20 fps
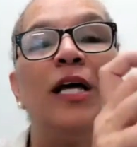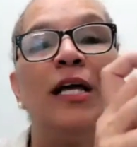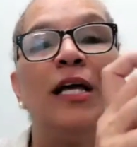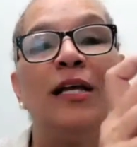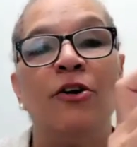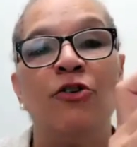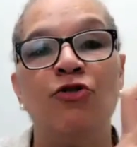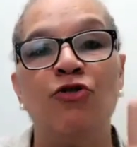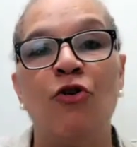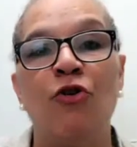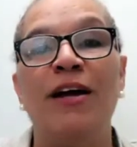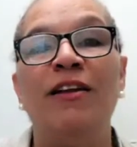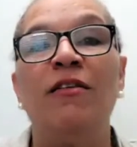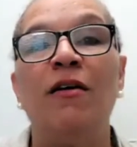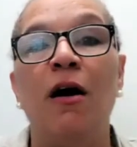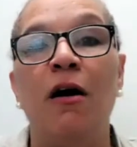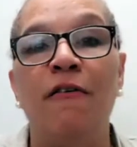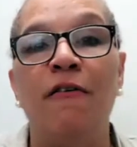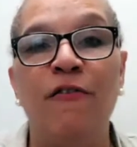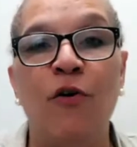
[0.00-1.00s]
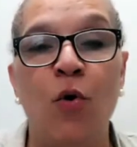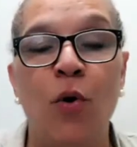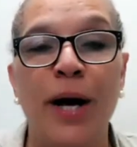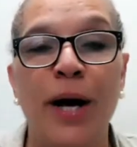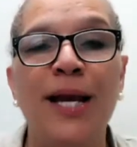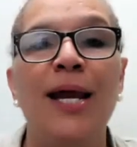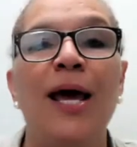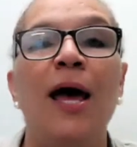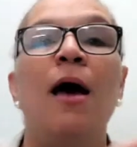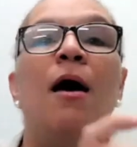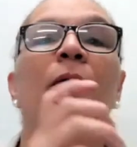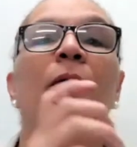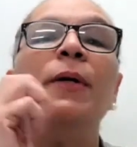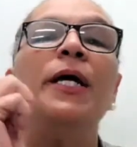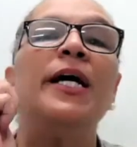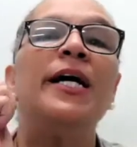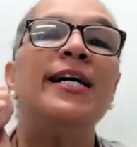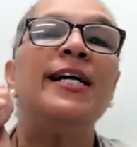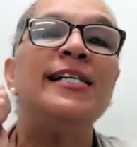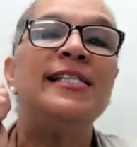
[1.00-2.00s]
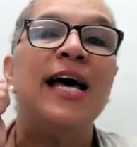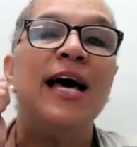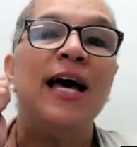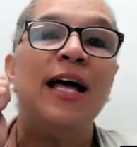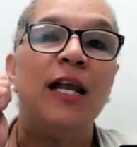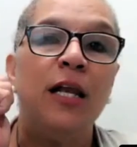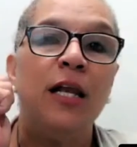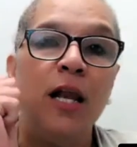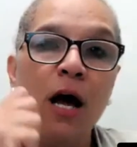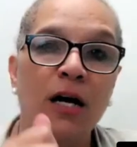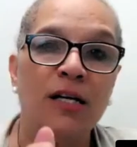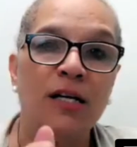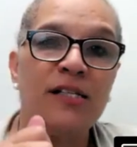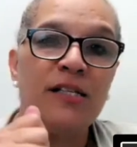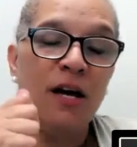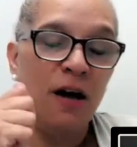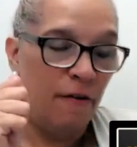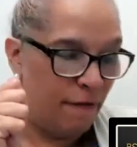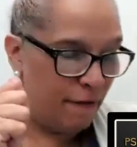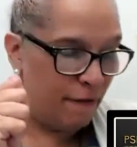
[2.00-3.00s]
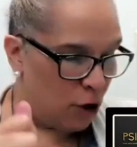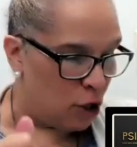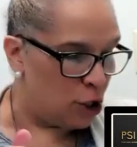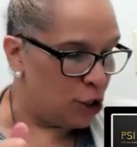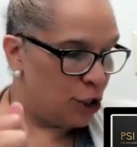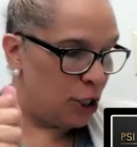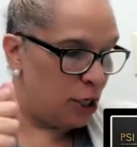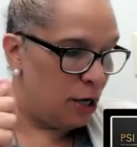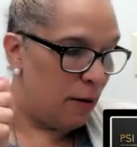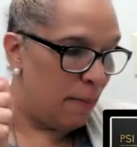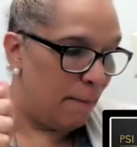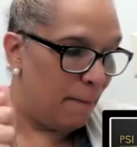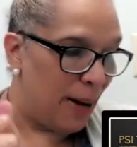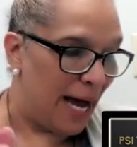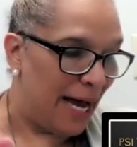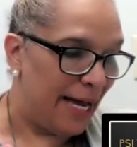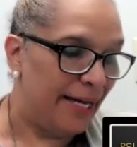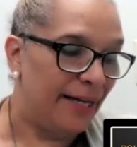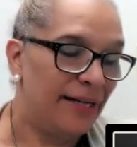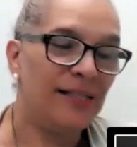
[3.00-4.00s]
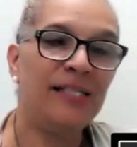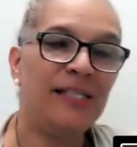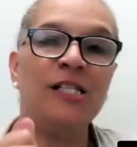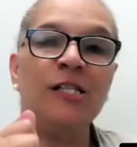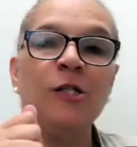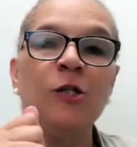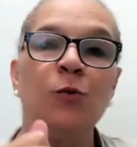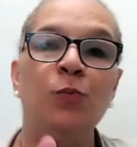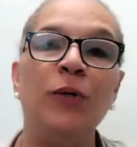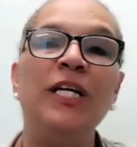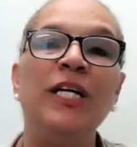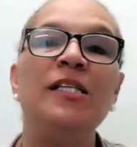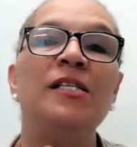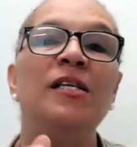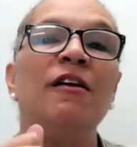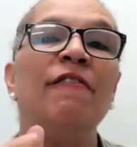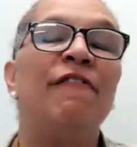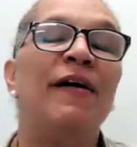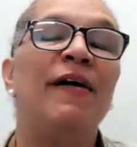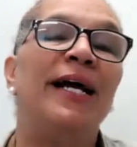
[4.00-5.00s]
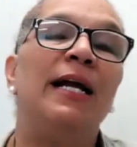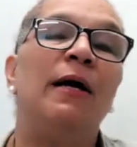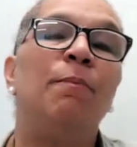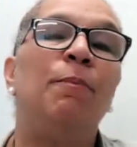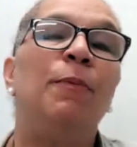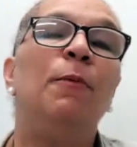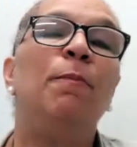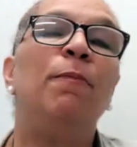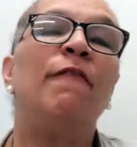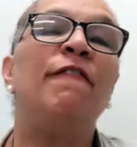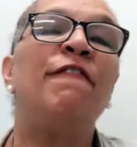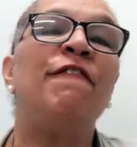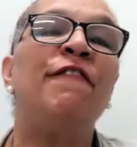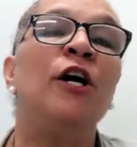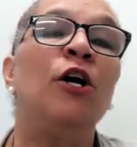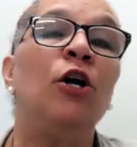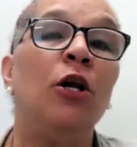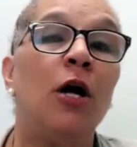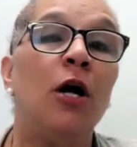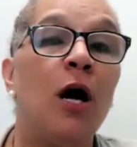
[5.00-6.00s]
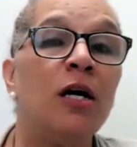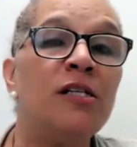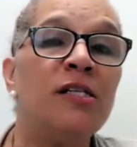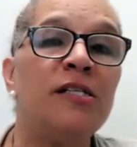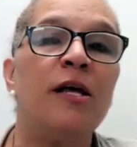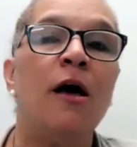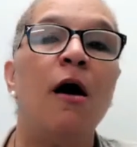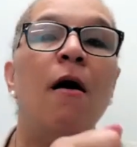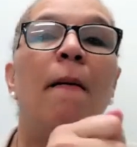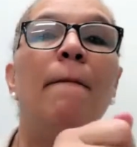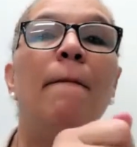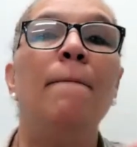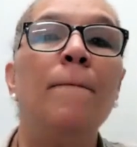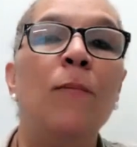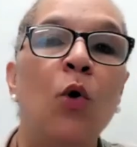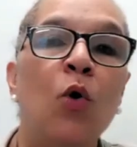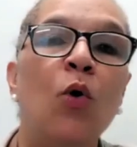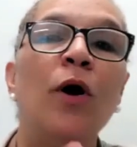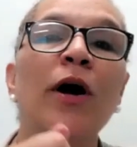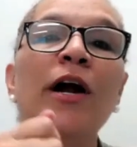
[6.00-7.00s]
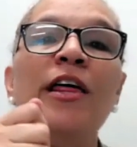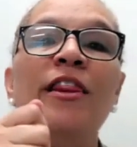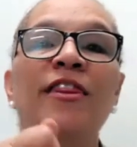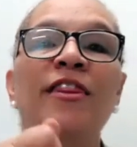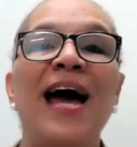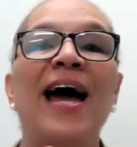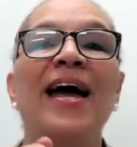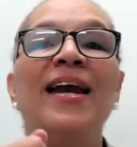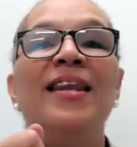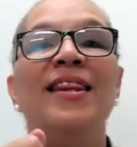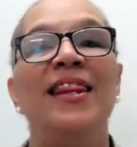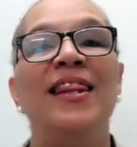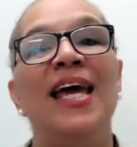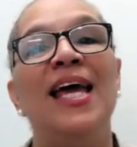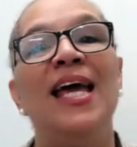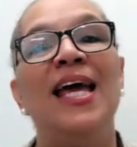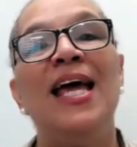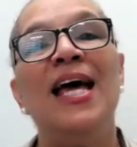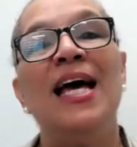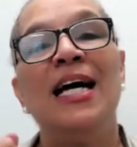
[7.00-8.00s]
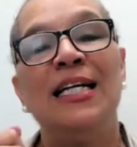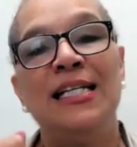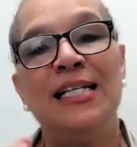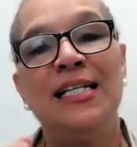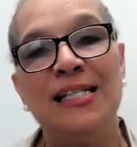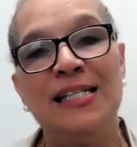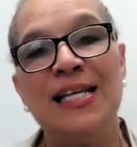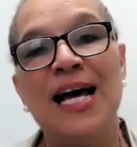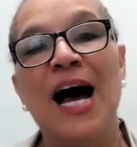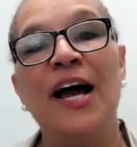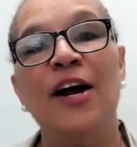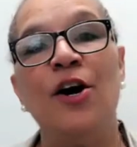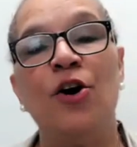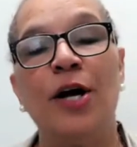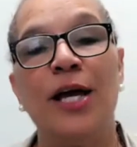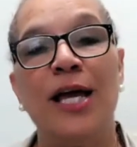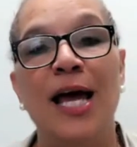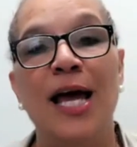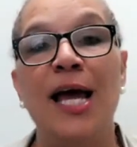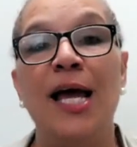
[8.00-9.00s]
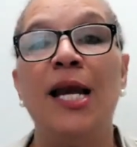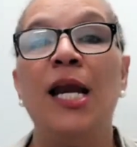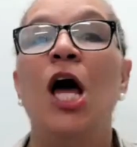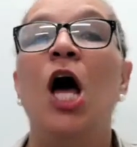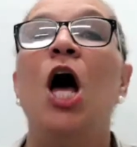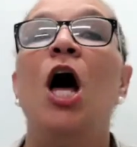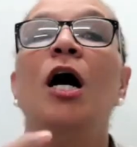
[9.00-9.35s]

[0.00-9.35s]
they're trying to avoid, because loss aversion bias speaks to the fact that people fear loss more than they desire gain.